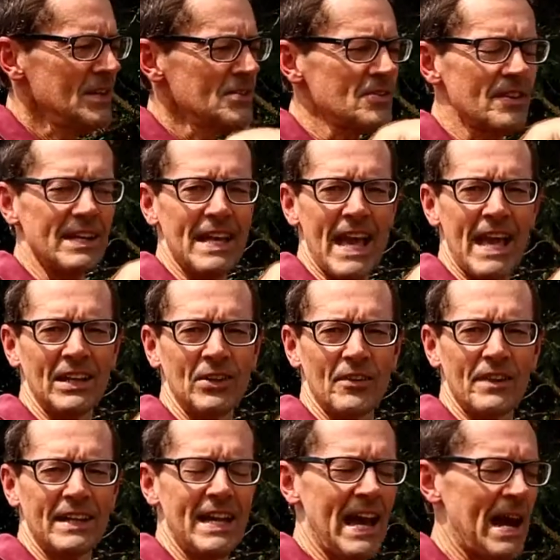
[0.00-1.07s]
so the angle of
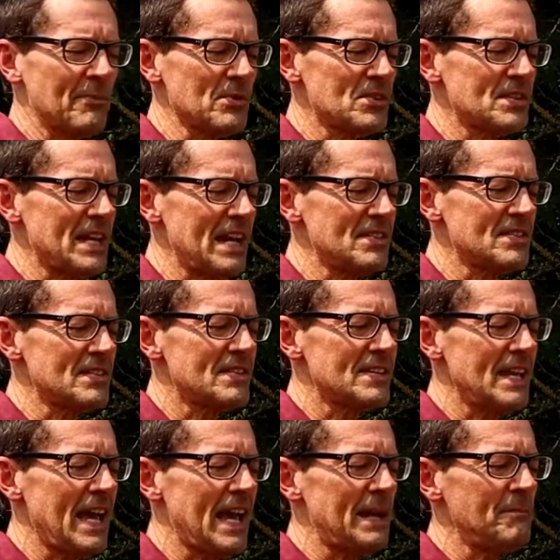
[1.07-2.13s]
the camera stays the
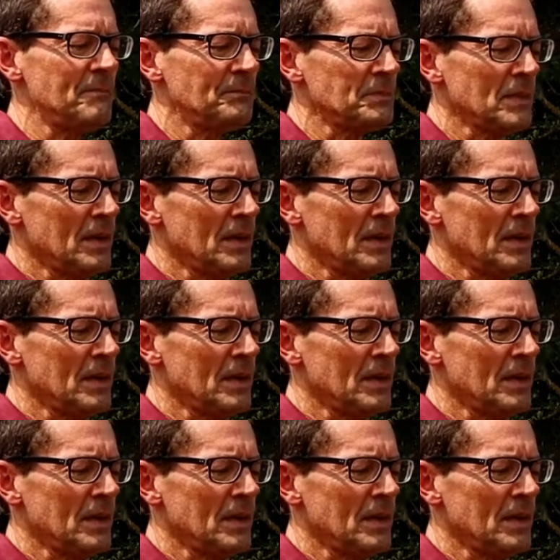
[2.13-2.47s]
same,